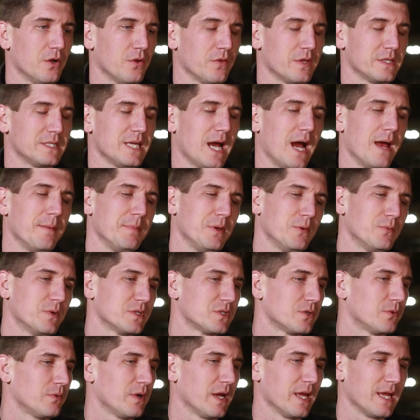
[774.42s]
The timing
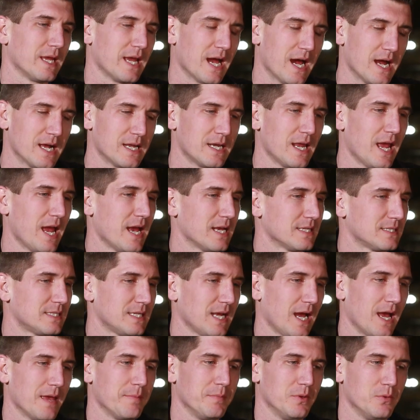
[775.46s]
wasn't right. God has
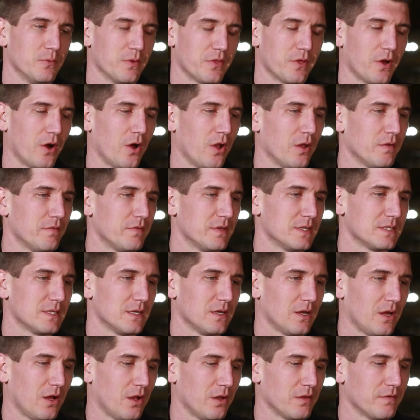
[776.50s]
timing with all
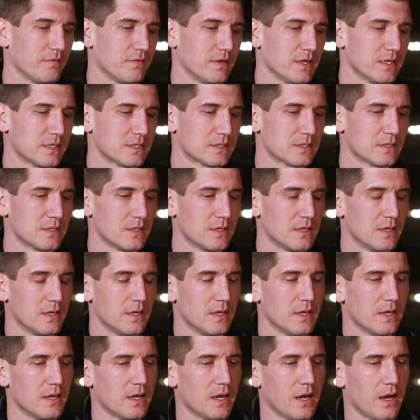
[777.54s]
of this.
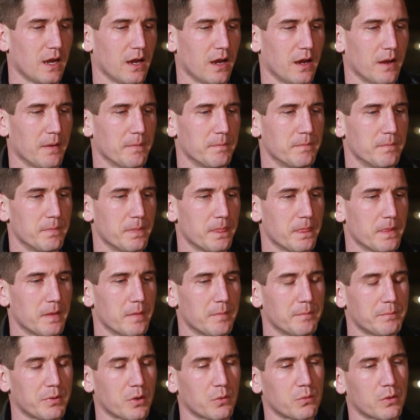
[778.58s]

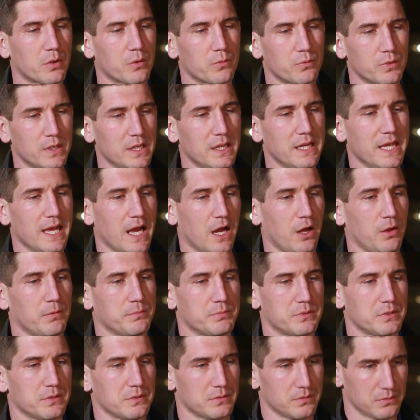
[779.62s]
But what really
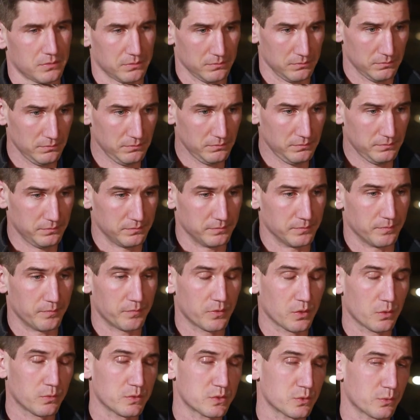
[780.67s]
helped
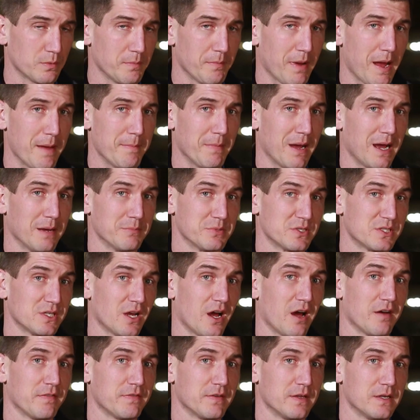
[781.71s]
was when my mom
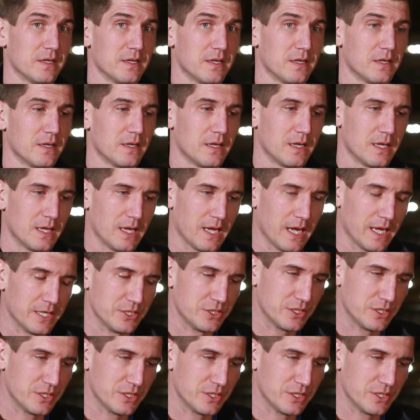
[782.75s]
softened and